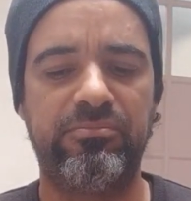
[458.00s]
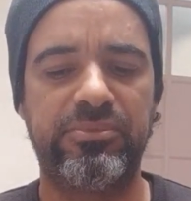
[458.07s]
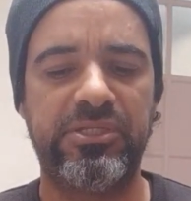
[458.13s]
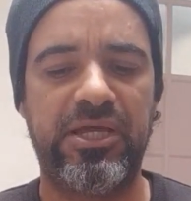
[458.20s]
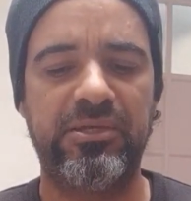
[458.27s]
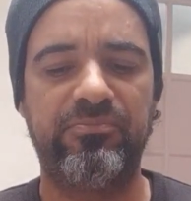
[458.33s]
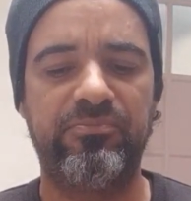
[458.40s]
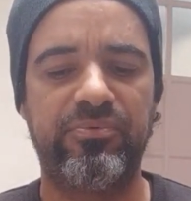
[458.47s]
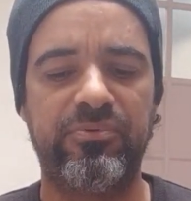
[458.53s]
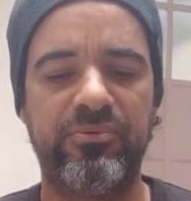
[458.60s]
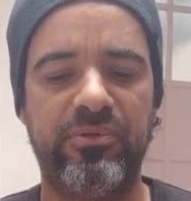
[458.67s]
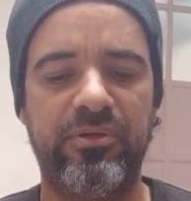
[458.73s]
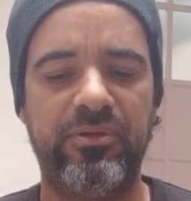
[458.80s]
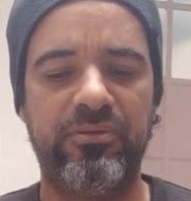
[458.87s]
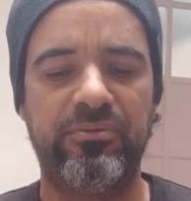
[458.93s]
type
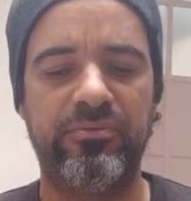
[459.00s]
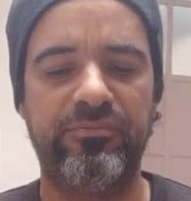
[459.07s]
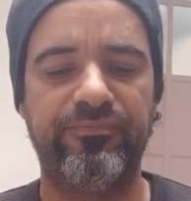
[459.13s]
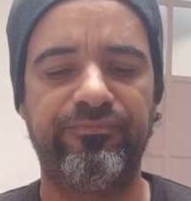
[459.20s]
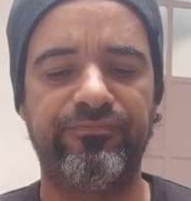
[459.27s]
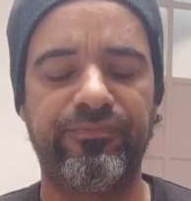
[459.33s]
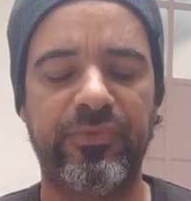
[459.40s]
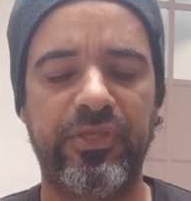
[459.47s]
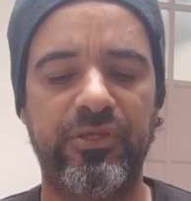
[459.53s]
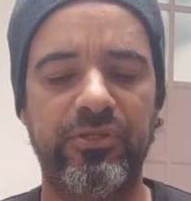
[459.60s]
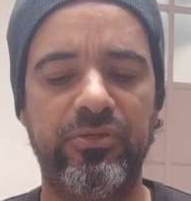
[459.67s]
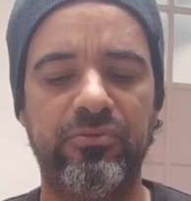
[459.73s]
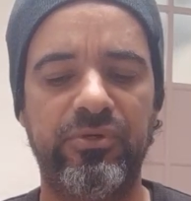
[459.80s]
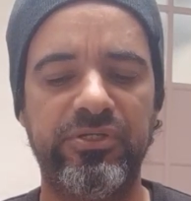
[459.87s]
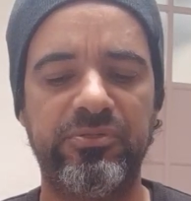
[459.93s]

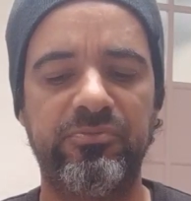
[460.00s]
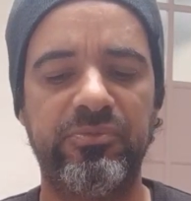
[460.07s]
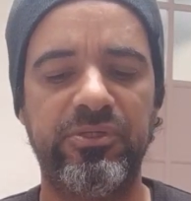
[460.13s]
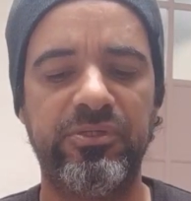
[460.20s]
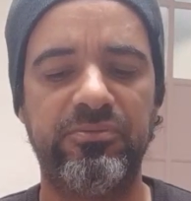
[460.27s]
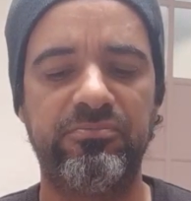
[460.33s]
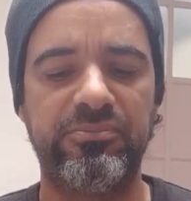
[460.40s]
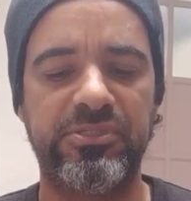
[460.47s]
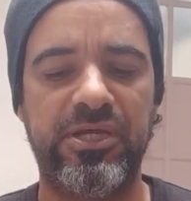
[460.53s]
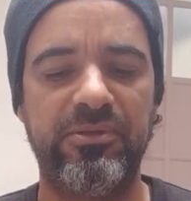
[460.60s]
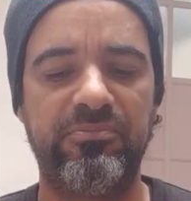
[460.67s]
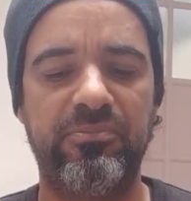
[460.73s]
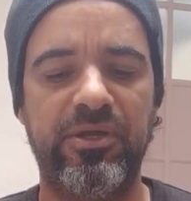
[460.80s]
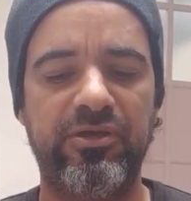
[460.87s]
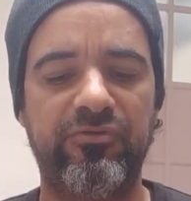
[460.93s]
USB
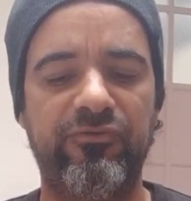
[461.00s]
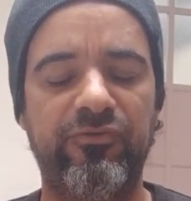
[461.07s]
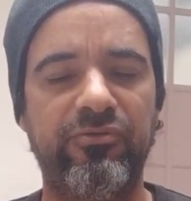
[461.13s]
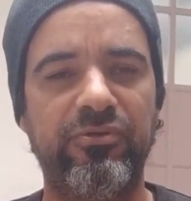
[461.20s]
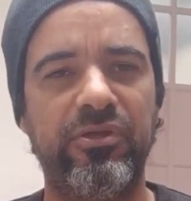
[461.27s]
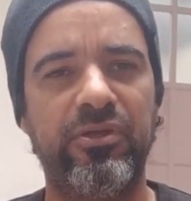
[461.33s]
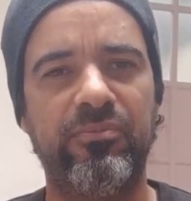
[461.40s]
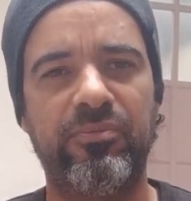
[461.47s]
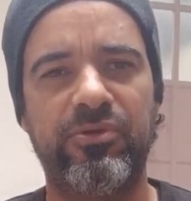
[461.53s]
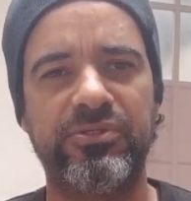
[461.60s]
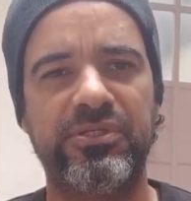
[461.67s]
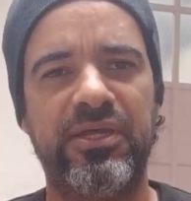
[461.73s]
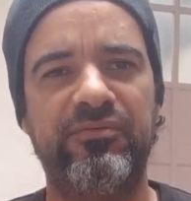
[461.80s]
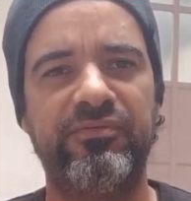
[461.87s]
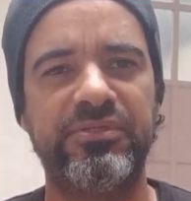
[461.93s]
type microphone, because
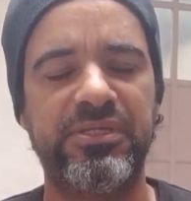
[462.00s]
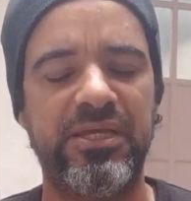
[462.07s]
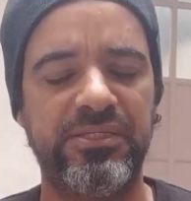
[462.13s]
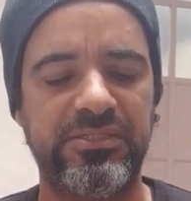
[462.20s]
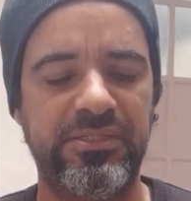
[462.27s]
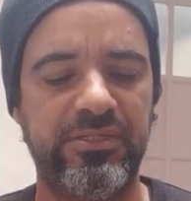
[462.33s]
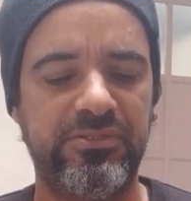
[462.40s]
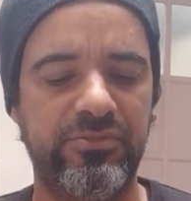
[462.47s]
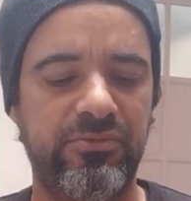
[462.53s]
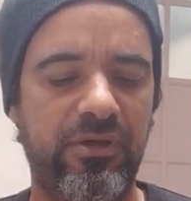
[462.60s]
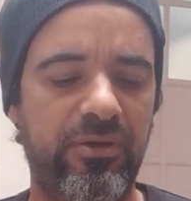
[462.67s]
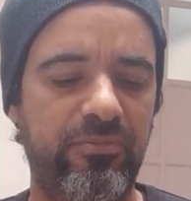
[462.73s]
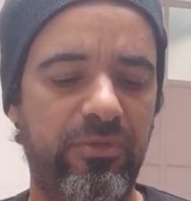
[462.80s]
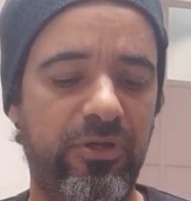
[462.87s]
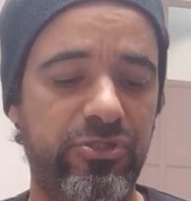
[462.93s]
I haven't tested that, so
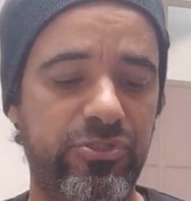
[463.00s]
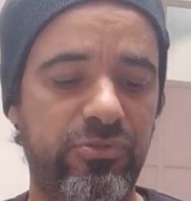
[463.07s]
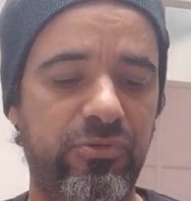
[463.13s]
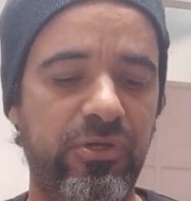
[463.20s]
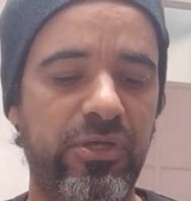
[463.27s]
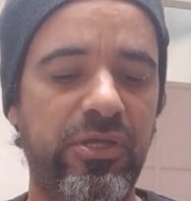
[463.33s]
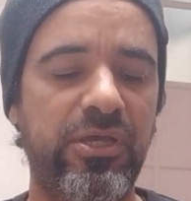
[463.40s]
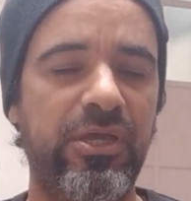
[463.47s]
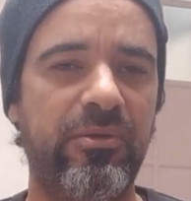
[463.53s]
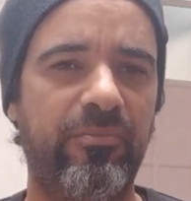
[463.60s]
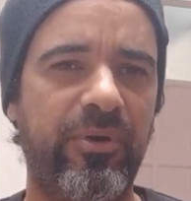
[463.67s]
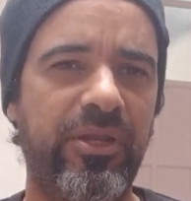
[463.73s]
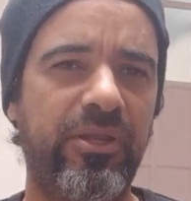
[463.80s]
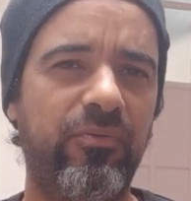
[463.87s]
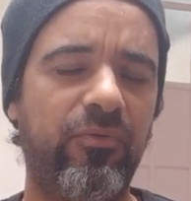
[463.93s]
I'm not sure.
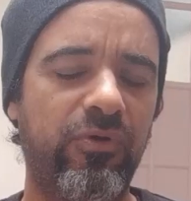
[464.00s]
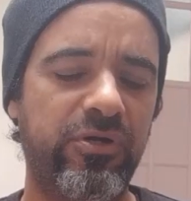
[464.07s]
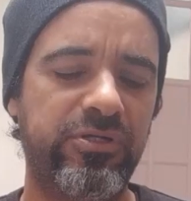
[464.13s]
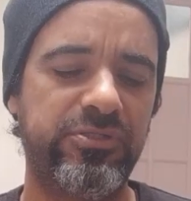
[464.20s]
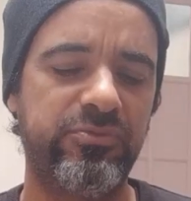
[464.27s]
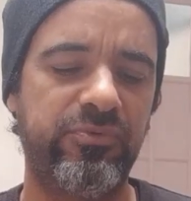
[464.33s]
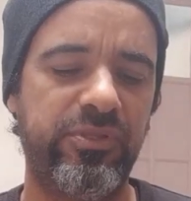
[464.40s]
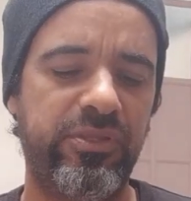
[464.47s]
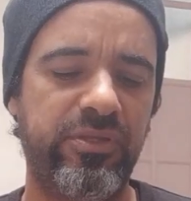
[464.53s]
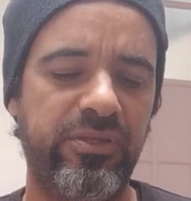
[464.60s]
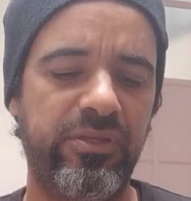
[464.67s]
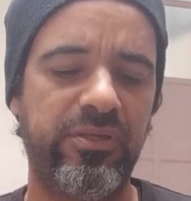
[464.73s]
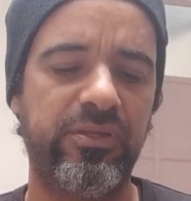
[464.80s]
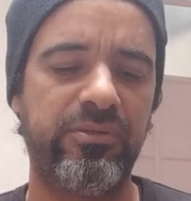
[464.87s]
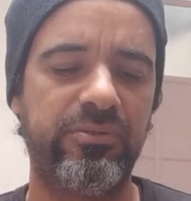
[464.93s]
But it works with
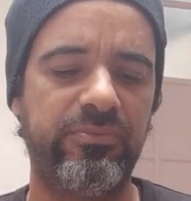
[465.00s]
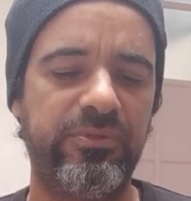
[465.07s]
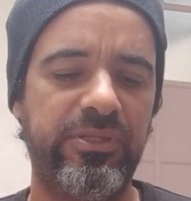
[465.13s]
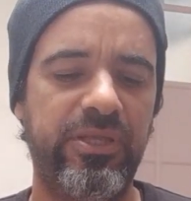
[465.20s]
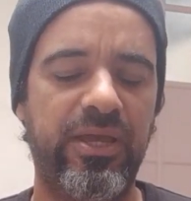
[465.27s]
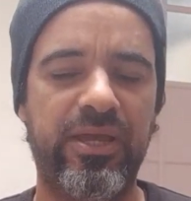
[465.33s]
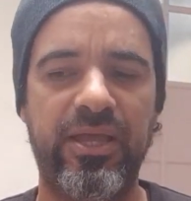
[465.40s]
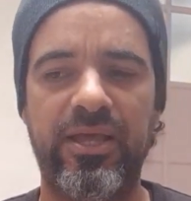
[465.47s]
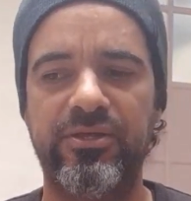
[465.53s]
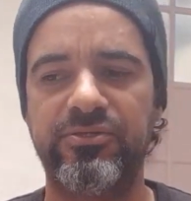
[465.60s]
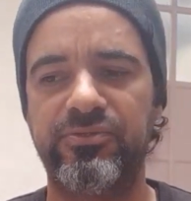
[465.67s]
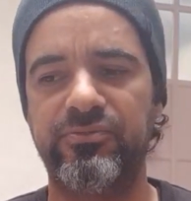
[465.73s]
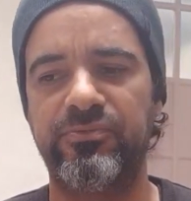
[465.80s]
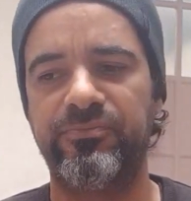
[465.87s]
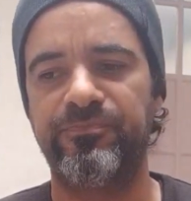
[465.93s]
the
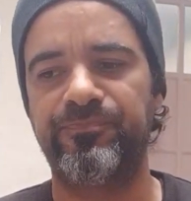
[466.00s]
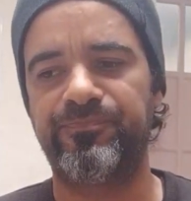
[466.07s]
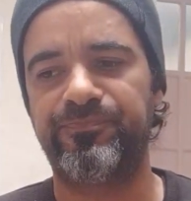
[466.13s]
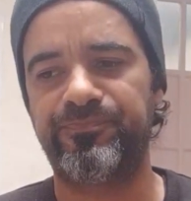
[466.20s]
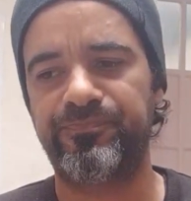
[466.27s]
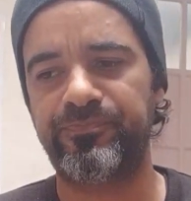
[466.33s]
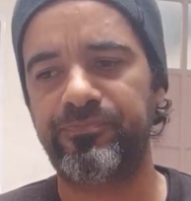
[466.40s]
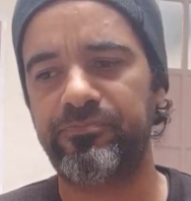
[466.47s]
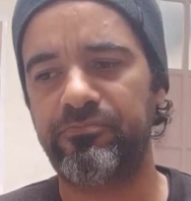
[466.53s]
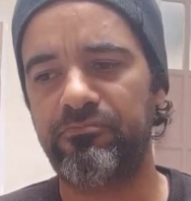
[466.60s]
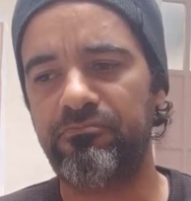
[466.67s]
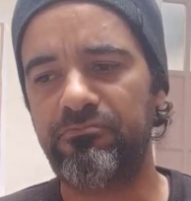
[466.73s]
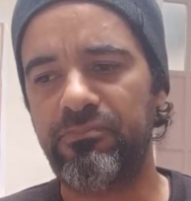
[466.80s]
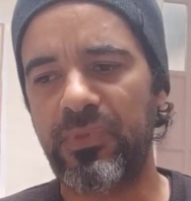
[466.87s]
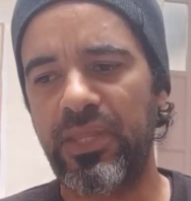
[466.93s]
Akaso,
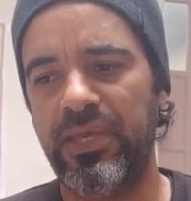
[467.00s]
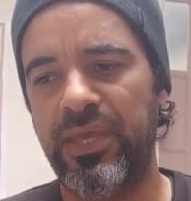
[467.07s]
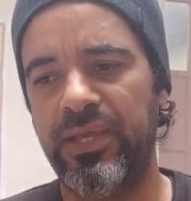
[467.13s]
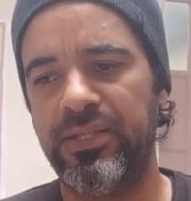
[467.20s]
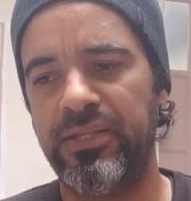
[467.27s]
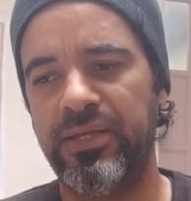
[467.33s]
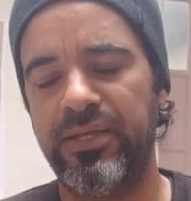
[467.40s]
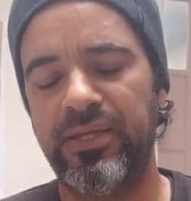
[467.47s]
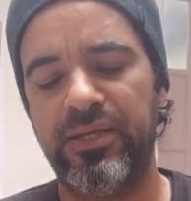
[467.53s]
and